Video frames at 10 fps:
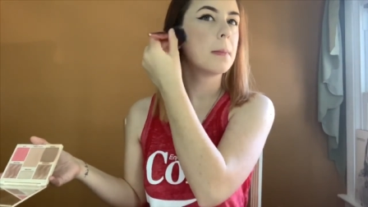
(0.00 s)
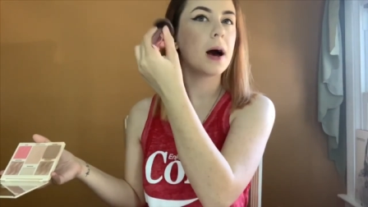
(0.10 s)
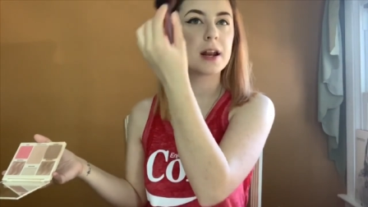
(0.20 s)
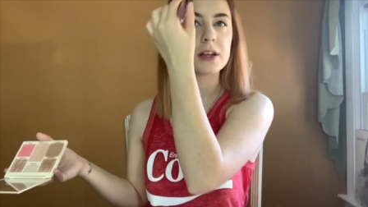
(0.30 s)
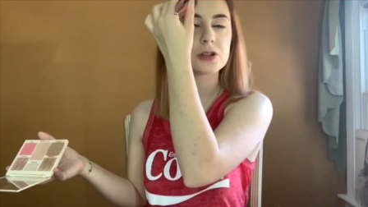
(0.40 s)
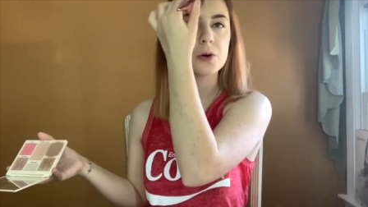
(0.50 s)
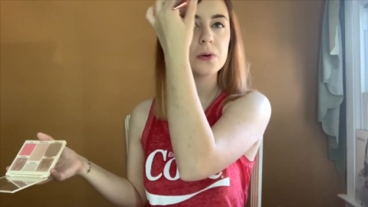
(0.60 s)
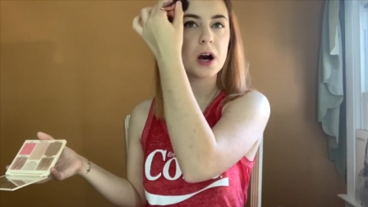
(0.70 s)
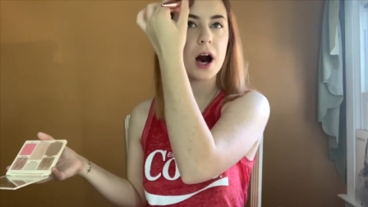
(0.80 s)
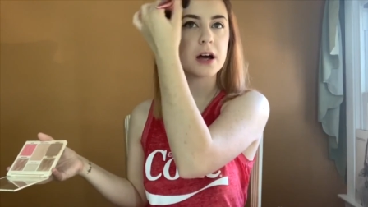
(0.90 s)
And I don't
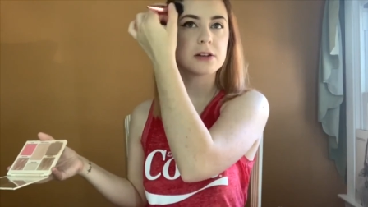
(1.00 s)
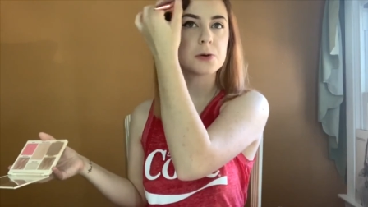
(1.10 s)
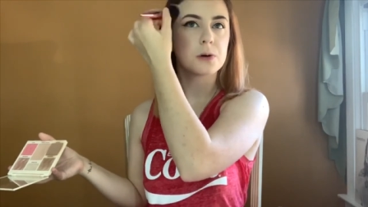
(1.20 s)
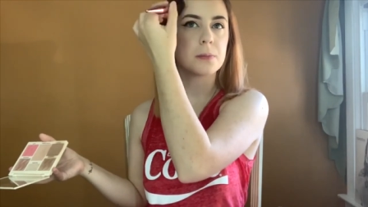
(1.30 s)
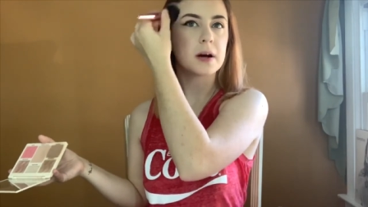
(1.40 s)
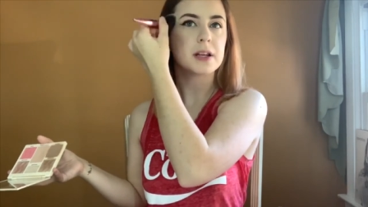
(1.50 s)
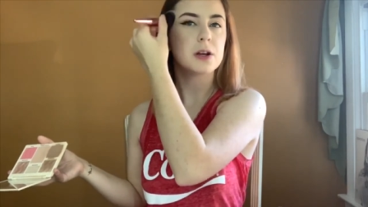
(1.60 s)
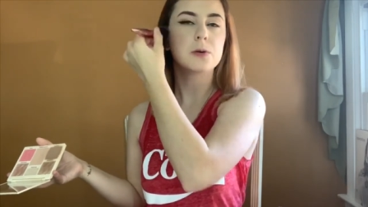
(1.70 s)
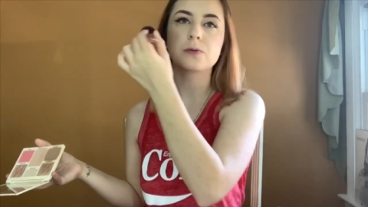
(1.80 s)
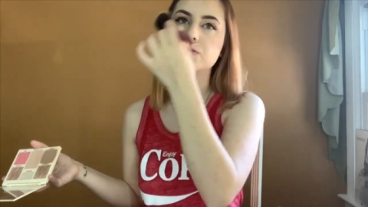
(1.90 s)
contour my
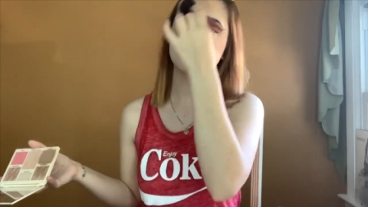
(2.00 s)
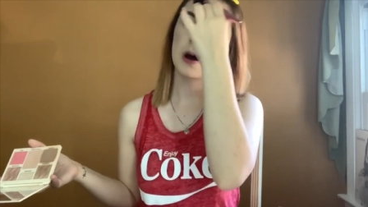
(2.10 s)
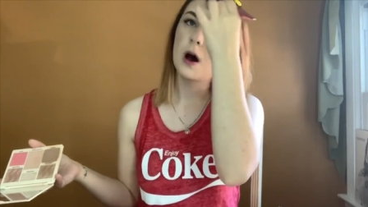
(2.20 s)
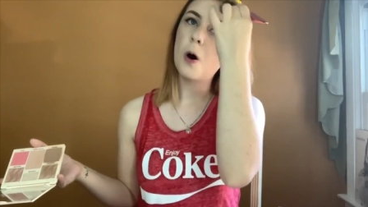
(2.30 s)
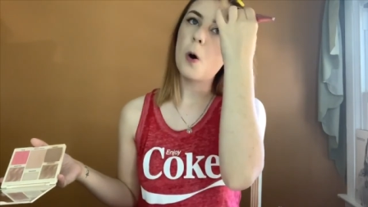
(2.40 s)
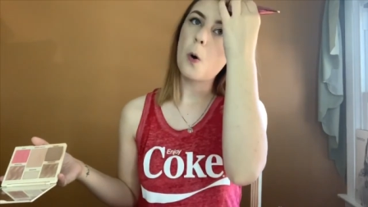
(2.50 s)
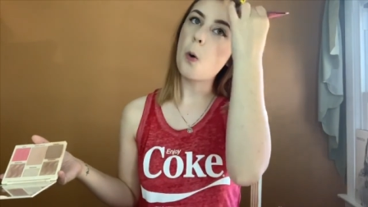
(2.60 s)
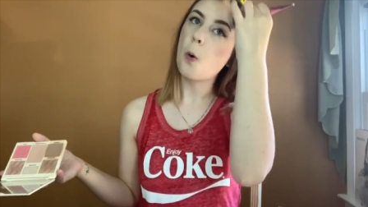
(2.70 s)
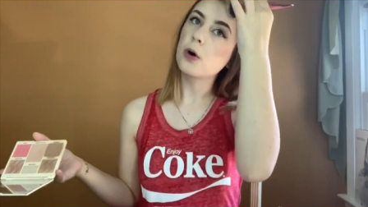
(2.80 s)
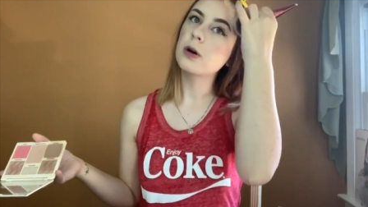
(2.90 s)
nose
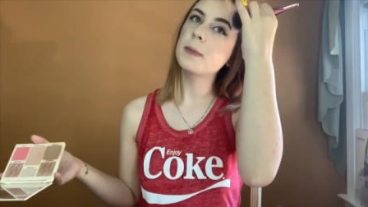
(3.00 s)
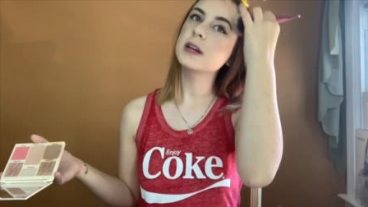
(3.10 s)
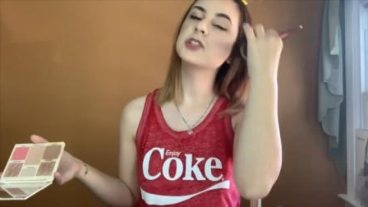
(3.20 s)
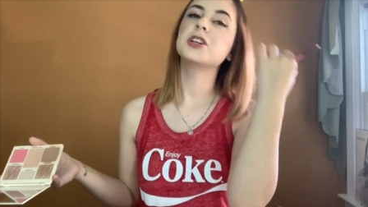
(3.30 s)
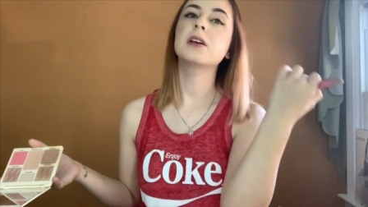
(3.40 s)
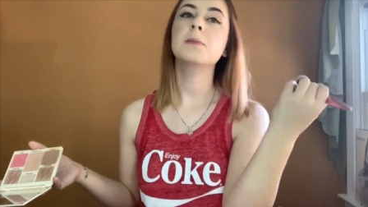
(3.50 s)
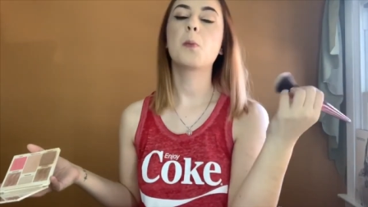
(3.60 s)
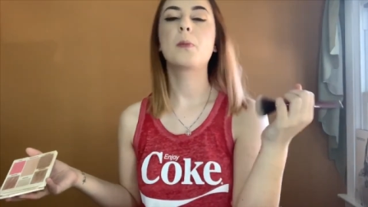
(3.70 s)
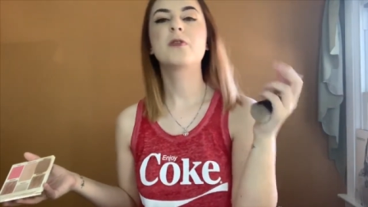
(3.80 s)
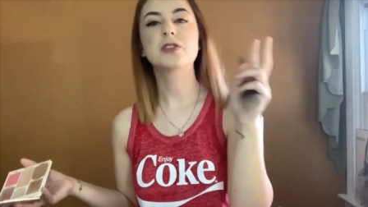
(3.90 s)
or my chin
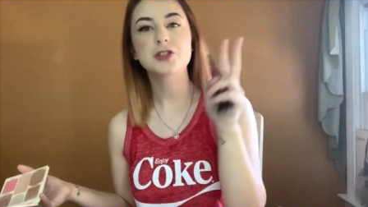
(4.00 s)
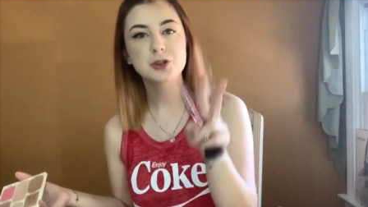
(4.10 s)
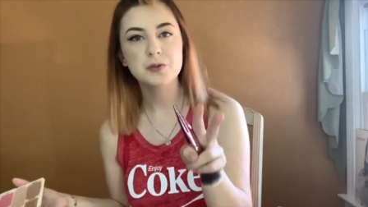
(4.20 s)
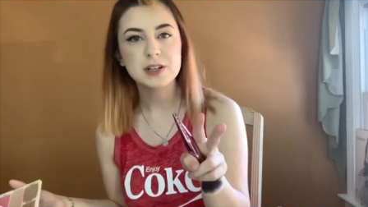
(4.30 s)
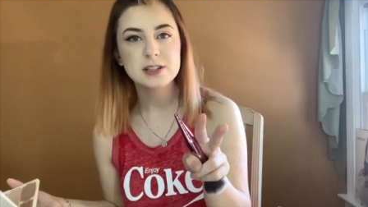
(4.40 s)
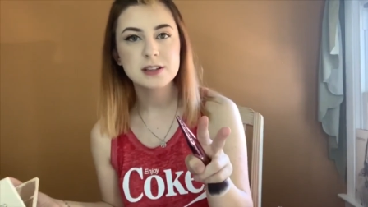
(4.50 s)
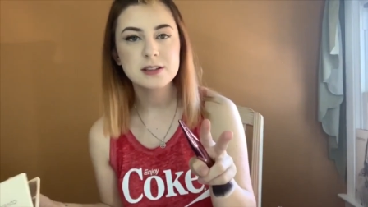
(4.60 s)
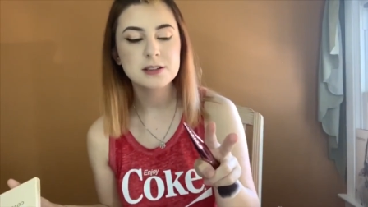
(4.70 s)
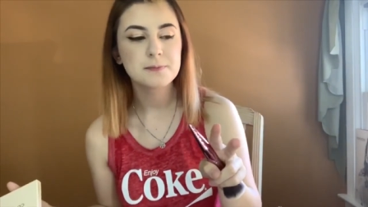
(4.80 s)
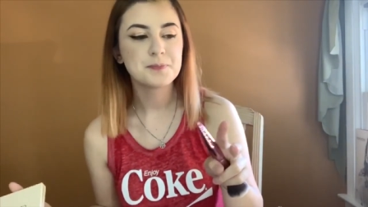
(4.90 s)
for 2 reasons.